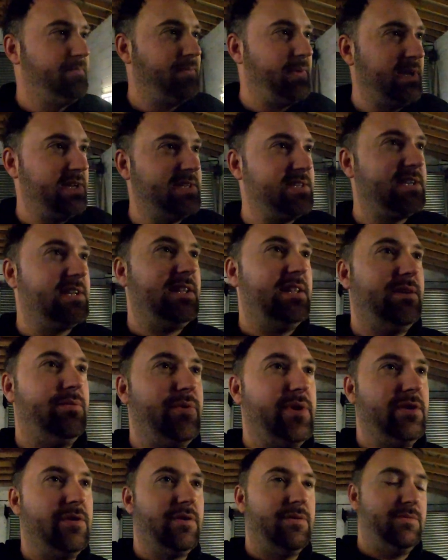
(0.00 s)
Basically
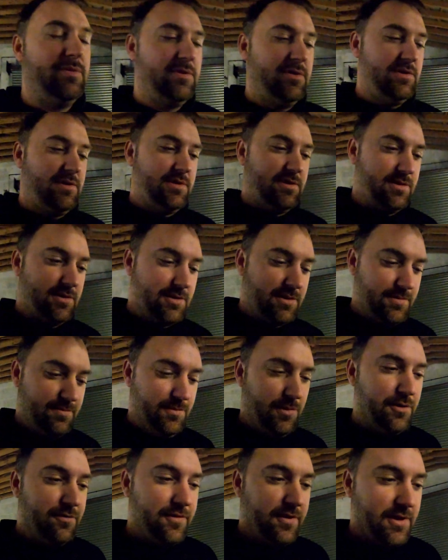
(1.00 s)
when I was
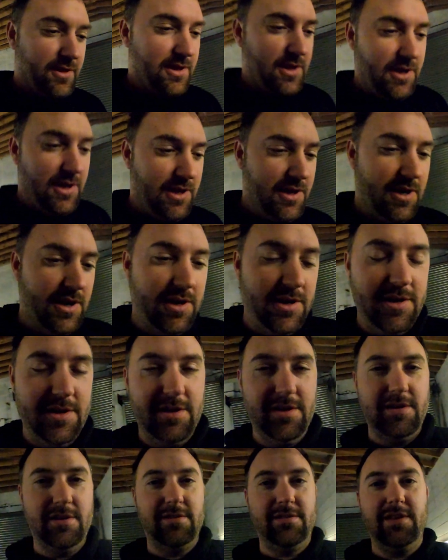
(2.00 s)
moving the
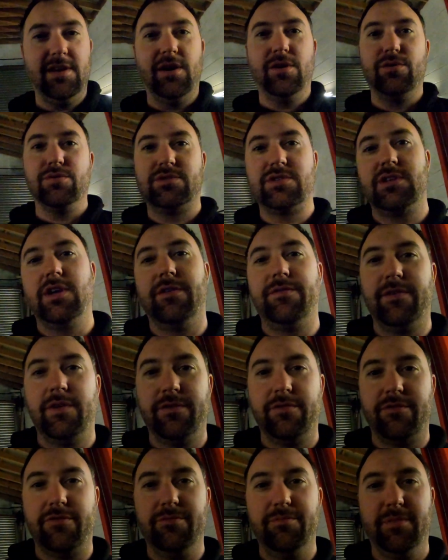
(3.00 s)
old stuff
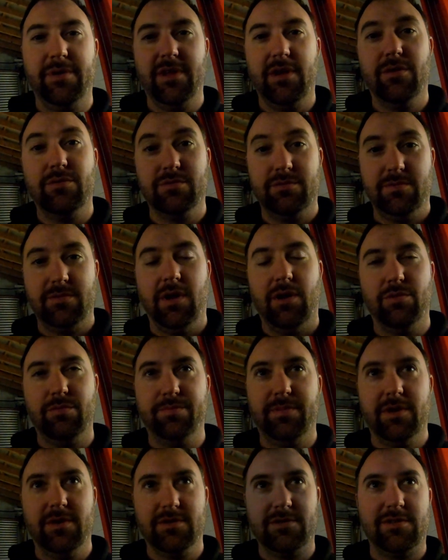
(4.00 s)
over from my old
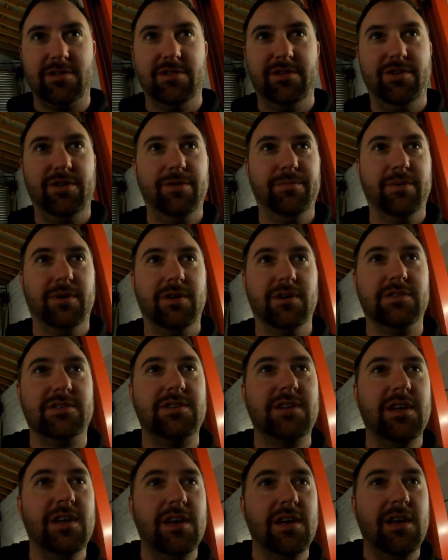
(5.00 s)
bars to the new bars,
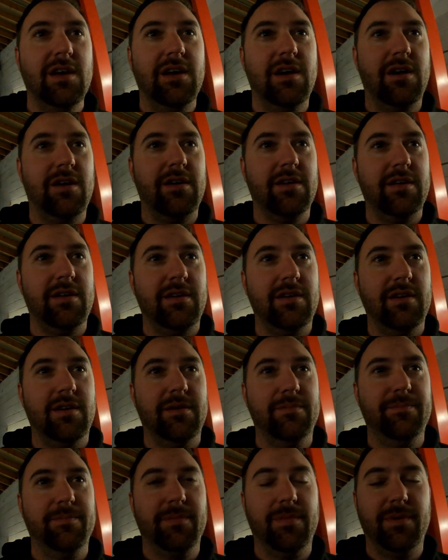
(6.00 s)

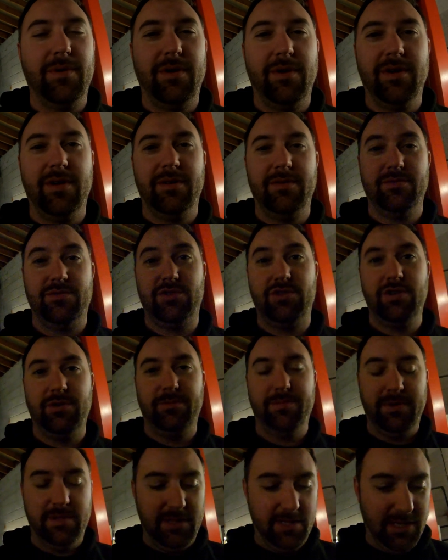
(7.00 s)
I
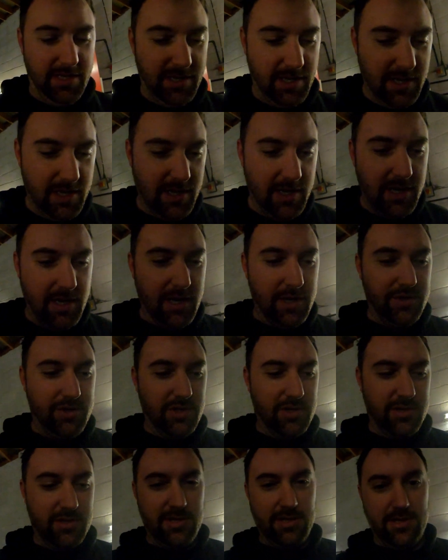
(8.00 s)
stupidly
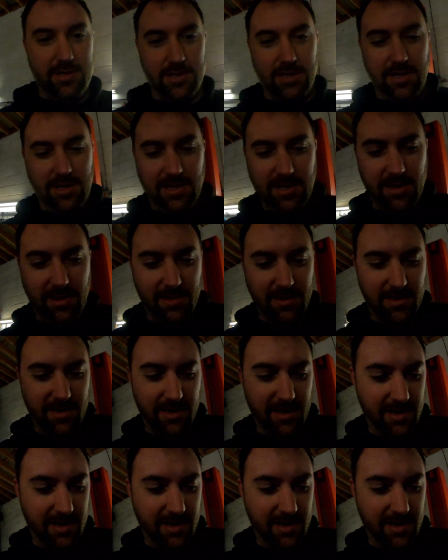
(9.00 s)
adjusted a little,